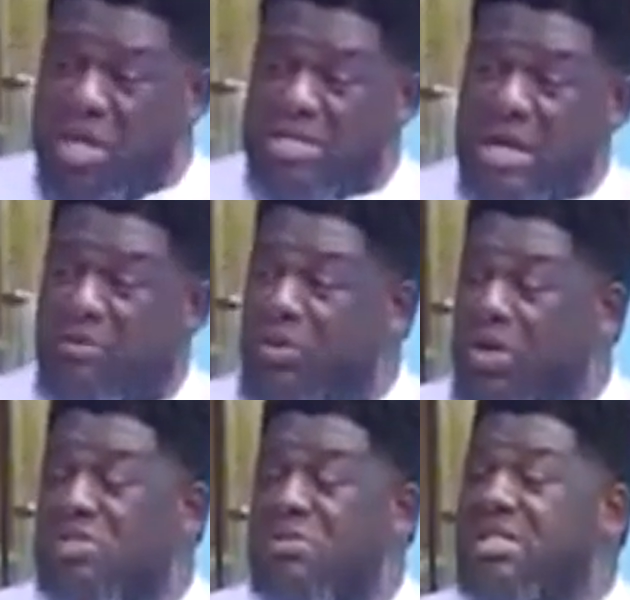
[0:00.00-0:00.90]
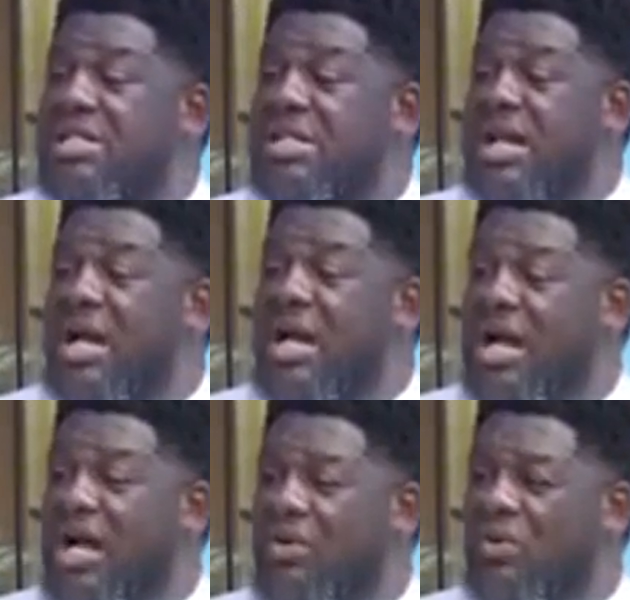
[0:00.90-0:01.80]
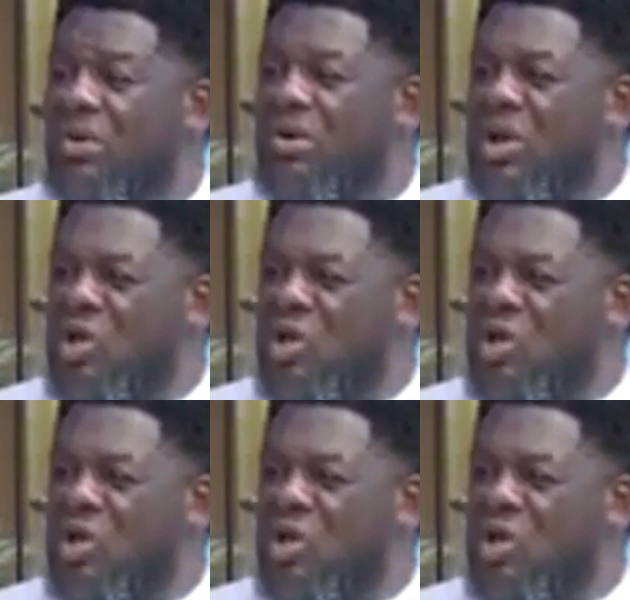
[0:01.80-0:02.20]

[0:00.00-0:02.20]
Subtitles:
yes I pronounce my thing in a no.